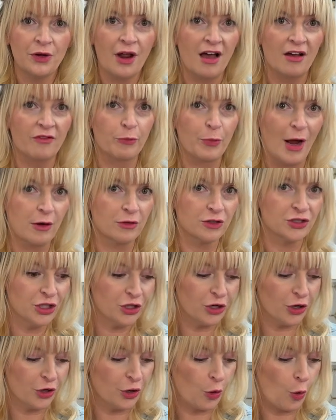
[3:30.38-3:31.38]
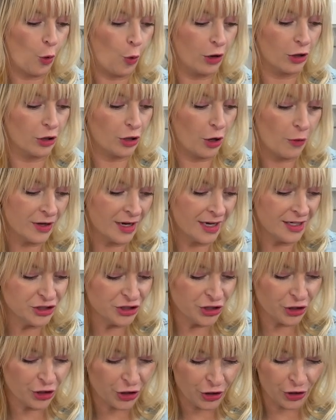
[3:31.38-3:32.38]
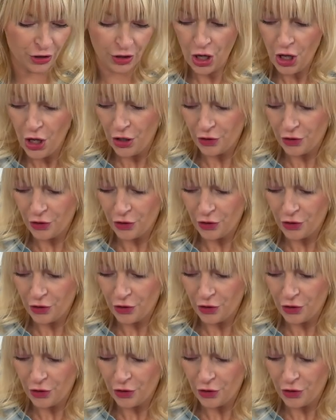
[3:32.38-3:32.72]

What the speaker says: of brown sugar or coconut sugar,